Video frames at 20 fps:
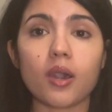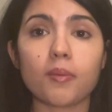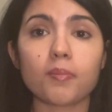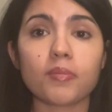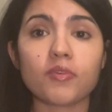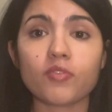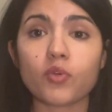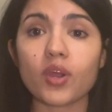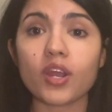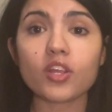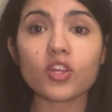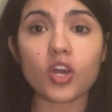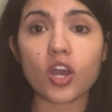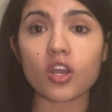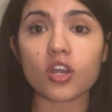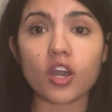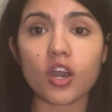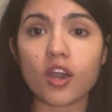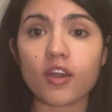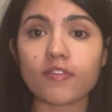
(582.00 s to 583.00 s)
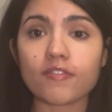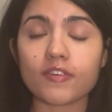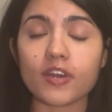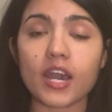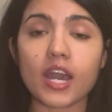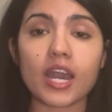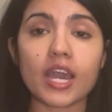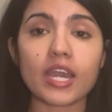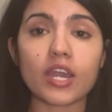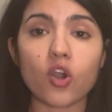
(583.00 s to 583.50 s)
Before I log off,
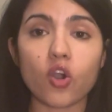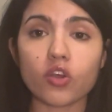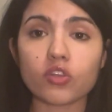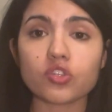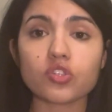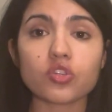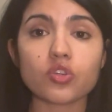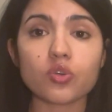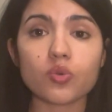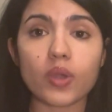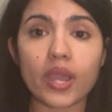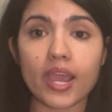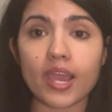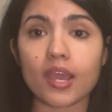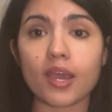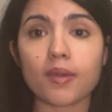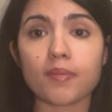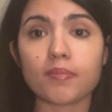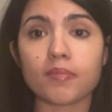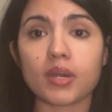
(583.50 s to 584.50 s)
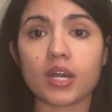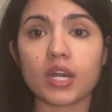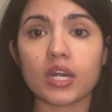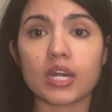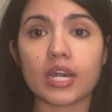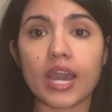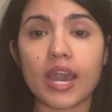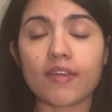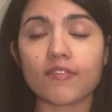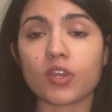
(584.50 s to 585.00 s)
I also am
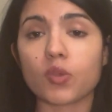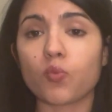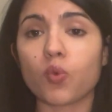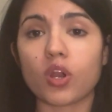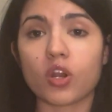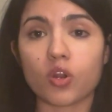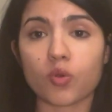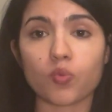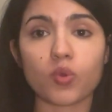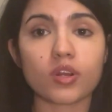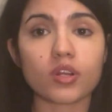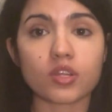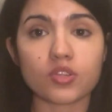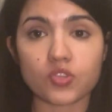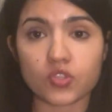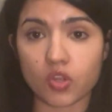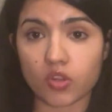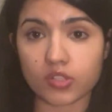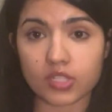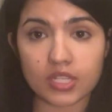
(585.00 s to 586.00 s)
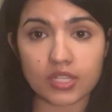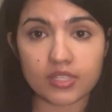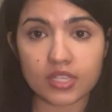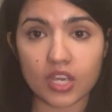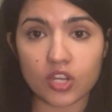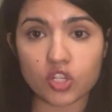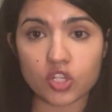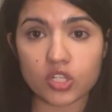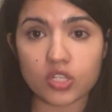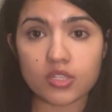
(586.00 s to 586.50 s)
having one-on-one consulting
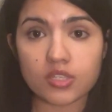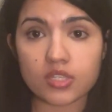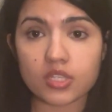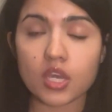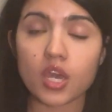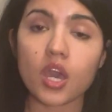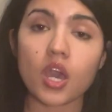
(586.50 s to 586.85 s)
sessions.